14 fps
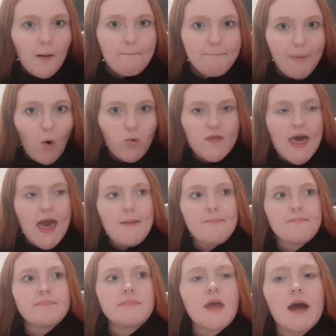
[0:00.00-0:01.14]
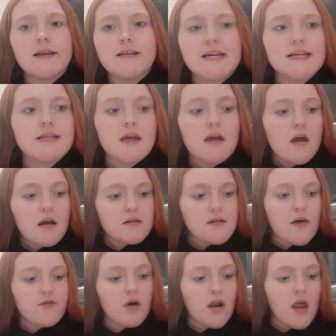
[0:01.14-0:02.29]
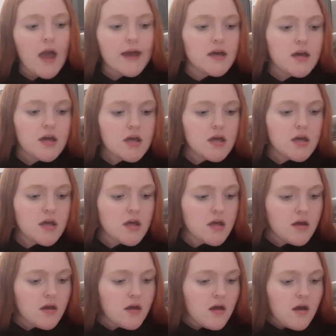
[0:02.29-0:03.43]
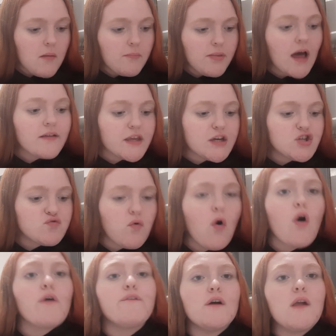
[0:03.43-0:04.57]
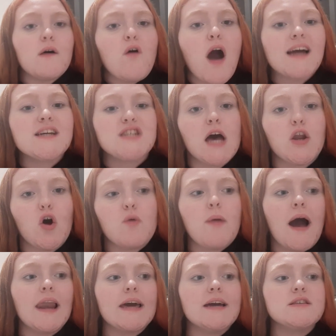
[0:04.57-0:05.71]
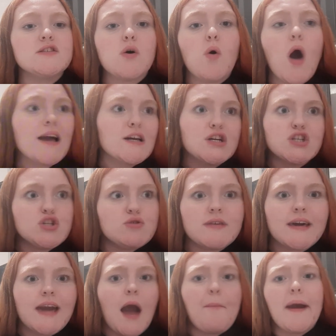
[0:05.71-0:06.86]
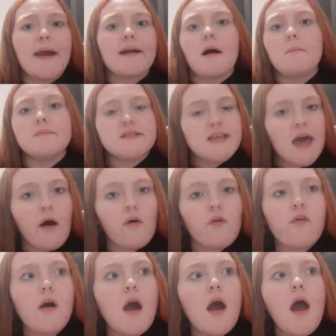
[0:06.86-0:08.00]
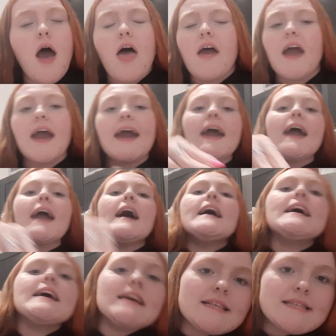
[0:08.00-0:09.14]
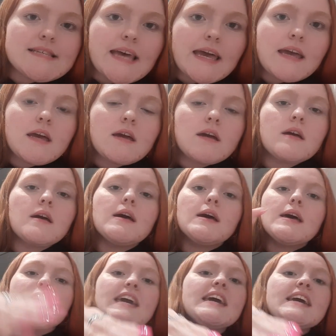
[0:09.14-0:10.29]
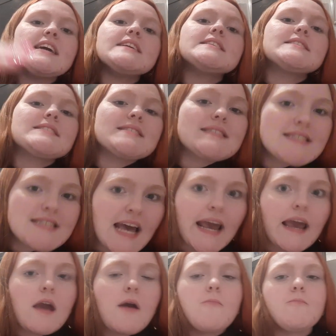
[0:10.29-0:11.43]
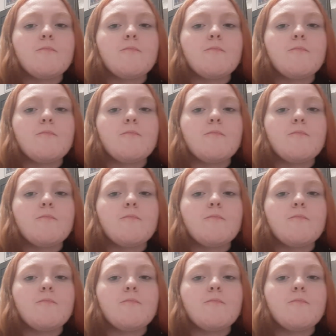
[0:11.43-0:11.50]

Bought them and did, because I've got like bloody drawer full of eyeshadow palettes, so I could do the cat makeup myself. Easy. Easy.